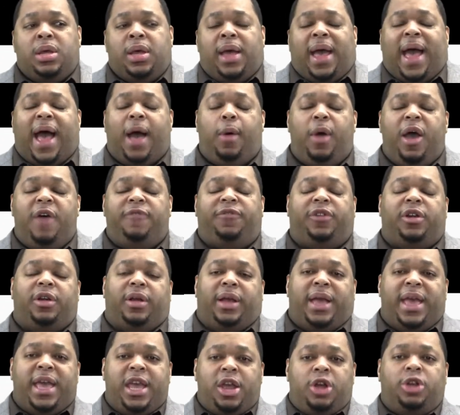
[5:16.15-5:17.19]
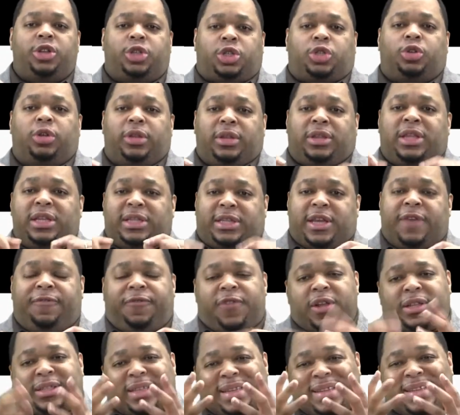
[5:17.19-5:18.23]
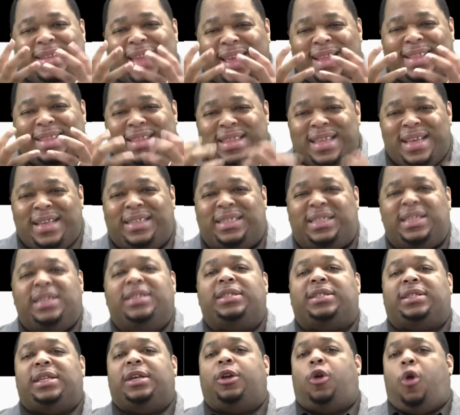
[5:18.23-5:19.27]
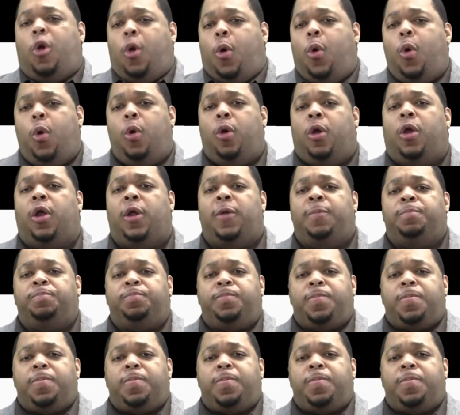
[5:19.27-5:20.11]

However, here's the difference, and, and this is the core